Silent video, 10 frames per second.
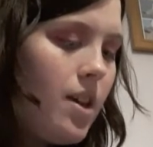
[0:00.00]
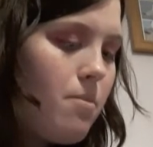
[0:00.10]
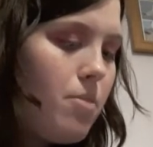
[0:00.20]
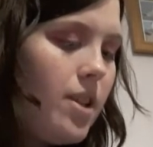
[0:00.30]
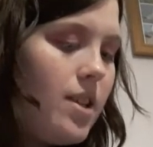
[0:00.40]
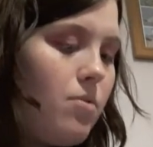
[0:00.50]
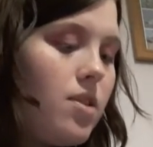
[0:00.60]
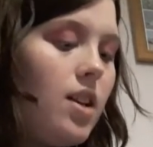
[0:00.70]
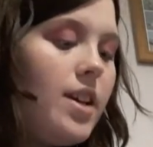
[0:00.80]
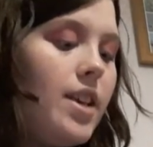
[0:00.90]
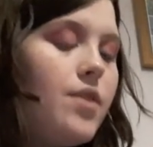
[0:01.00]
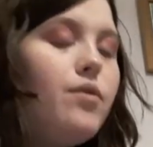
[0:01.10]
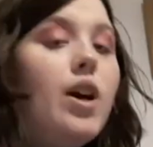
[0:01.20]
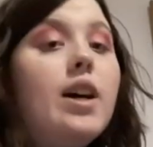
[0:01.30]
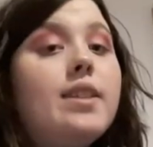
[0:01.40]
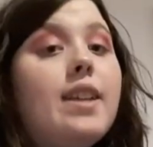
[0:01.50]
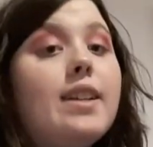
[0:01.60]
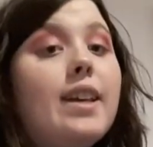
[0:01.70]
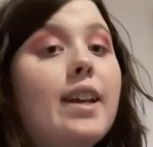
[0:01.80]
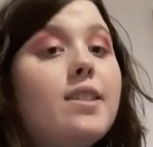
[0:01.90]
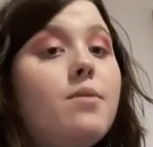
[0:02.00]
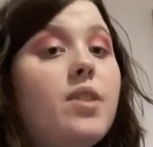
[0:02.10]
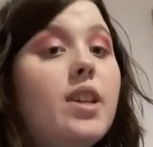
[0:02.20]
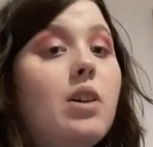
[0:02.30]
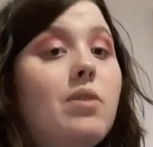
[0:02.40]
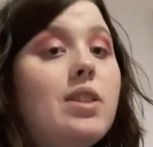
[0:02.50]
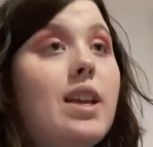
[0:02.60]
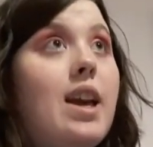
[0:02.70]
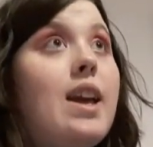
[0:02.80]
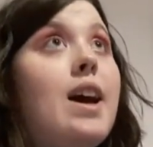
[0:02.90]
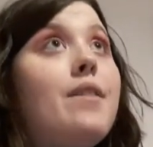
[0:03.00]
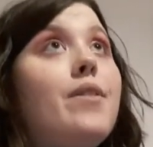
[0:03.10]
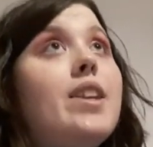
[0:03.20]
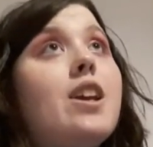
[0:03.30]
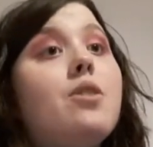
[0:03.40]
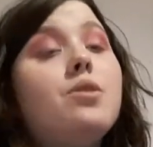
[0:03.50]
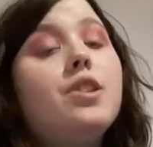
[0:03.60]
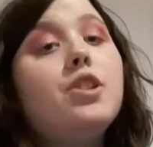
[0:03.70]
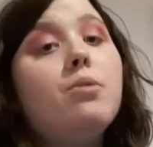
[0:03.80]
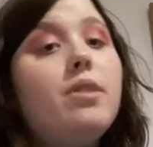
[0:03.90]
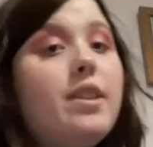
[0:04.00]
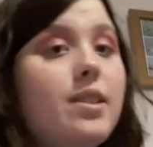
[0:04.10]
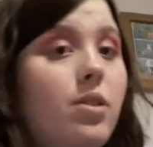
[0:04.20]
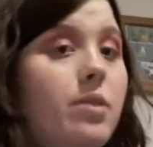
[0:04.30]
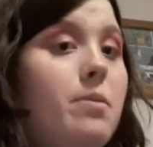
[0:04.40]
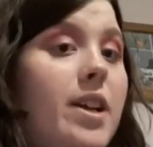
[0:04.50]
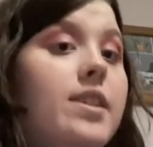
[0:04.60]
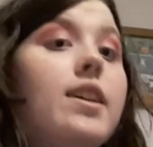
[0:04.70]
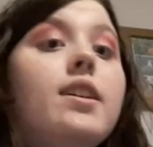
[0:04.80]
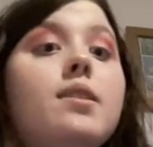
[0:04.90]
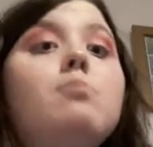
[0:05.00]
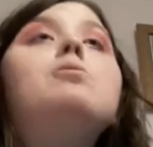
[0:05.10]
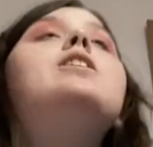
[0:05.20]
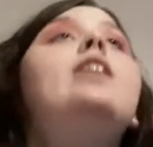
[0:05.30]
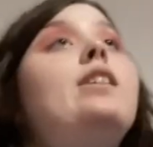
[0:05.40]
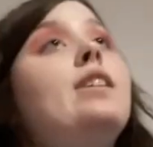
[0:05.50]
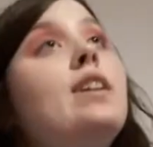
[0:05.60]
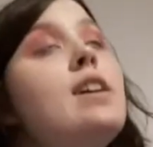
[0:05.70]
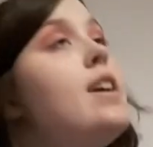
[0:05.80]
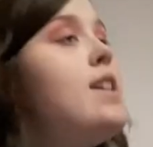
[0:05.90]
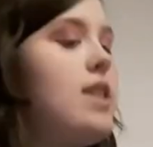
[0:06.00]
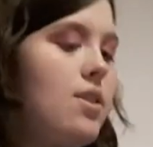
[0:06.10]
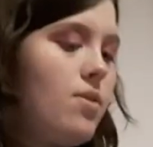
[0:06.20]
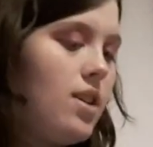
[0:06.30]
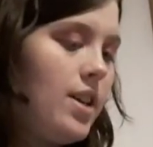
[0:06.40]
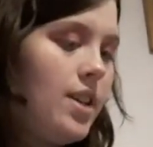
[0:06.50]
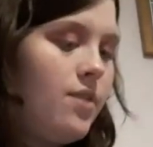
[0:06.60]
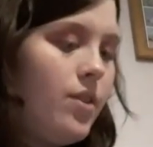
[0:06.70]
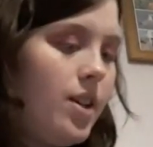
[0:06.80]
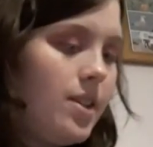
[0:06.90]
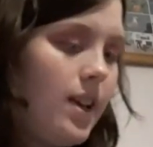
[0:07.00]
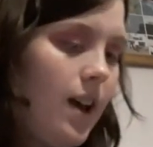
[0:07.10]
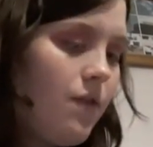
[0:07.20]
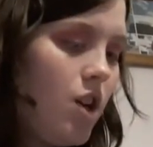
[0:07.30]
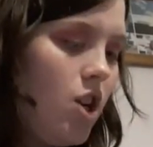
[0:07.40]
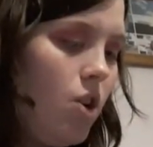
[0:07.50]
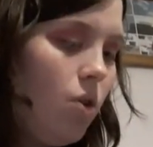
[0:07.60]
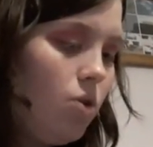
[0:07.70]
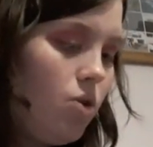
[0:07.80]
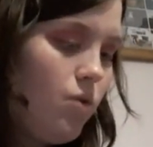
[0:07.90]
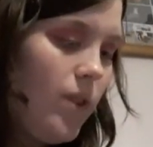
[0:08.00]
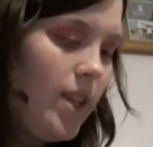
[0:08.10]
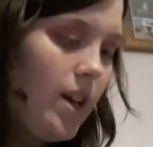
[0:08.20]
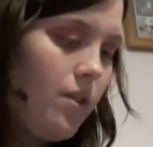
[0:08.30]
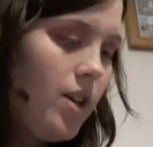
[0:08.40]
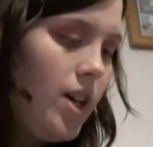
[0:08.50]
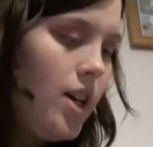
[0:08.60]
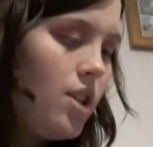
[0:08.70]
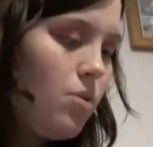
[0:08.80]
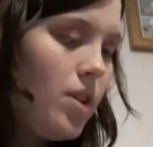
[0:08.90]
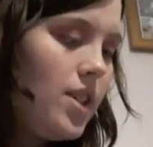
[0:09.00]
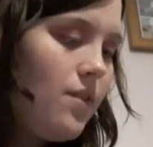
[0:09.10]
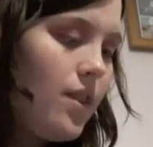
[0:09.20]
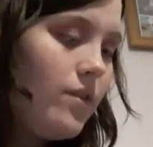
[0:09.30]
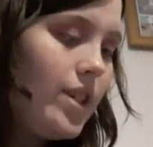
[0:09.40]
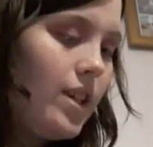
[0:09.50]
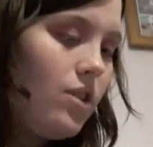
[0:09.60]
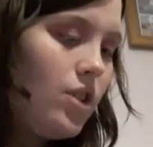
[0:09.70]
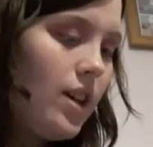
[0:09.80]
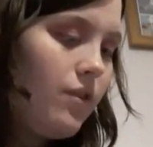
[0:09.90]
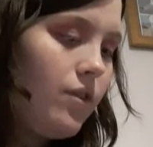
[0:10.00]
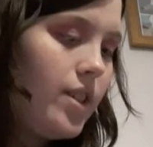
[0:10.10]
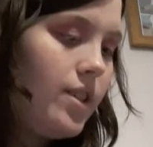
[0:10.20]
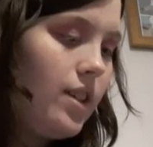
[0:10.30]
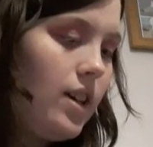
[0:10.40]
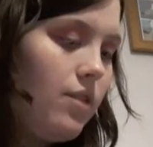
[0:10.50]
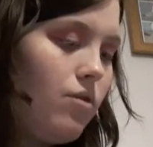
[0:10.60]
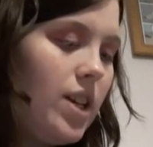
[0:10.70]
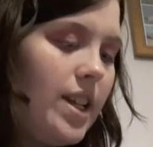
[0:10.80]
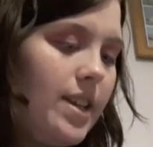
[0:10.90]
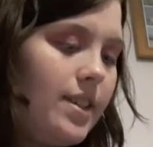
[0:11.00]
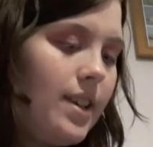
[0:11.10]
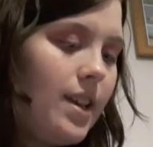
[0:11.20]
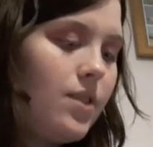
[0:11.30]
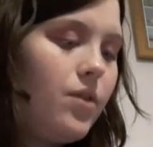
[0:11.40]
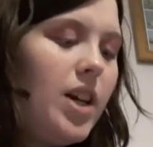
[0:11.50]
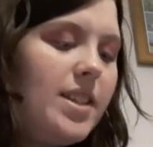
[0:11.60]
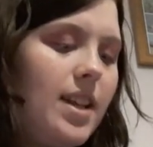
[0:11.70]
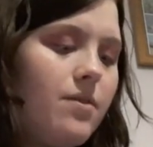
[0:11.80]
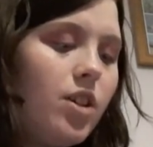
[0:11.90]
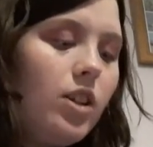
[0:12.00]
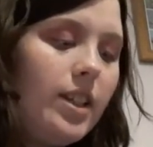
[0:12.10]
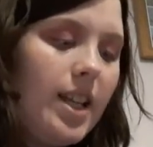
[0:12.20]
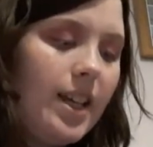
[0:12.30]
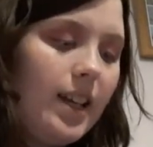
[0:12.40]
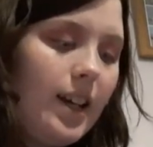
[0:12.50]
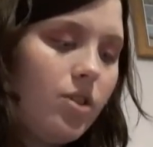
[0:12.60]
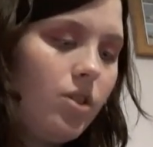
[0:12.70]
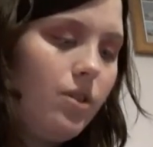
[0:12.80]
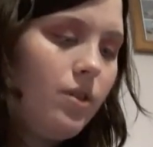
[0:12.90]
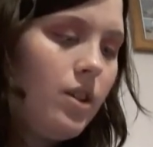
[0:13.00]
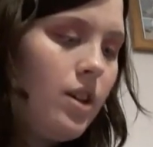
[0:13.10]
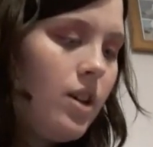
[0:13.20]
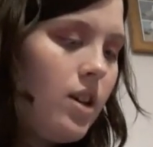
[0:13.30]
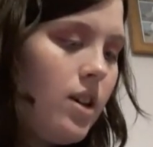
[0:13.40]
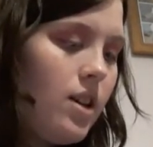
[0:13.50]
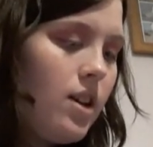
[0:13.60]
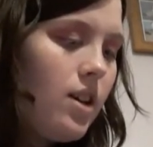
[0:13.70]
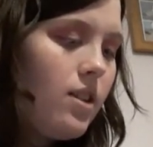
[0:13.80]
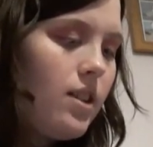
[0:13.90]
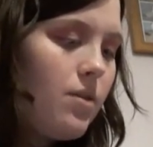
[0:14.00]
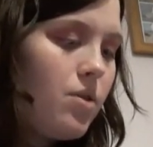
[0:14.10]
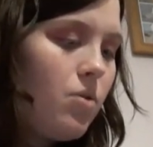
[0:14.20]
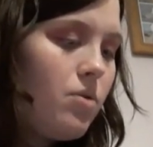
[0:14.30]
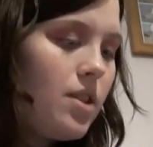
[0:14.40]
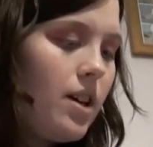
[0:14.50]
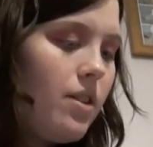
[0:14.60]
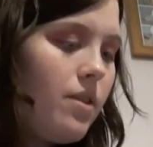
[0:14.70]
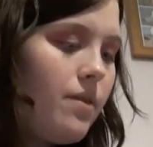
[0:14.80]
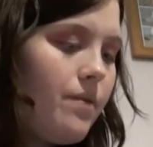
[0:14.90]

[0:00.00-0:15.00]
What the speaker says: But this was like his first dedicated video. Obviously, he had videos to do with his cosmetics, but this was like his first ever launch video. 2015, Jeffery Star released his first ever holiday collection. There was also